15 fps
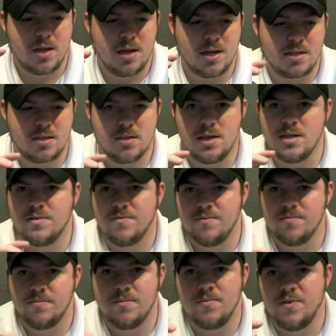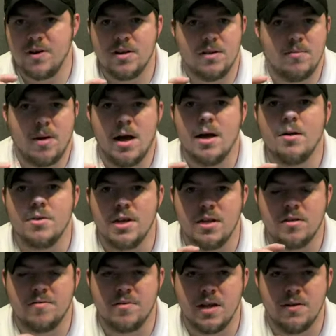it's it's fairly mild in
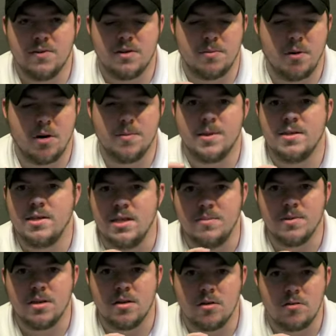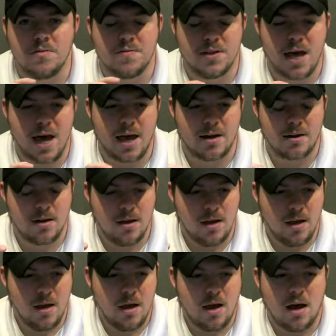the flavor department. Seems a little flat.
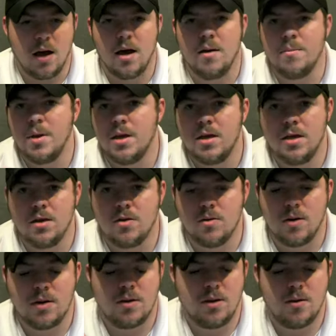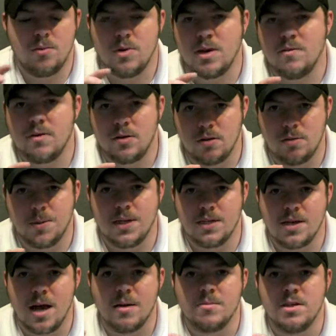Uh, you know, we'll give it a little bit of
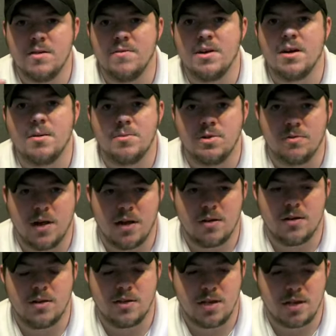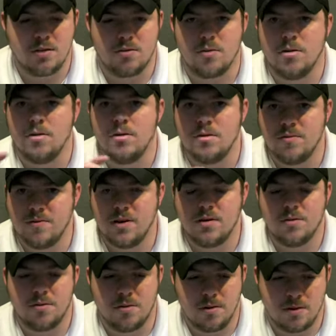time, see if it comes around in the second third and the
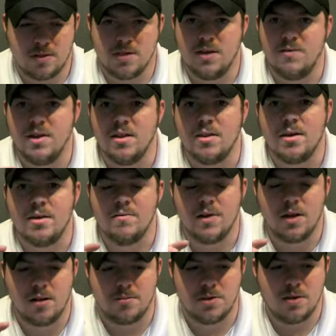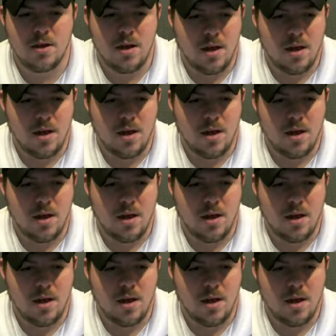final third, see if anything develops.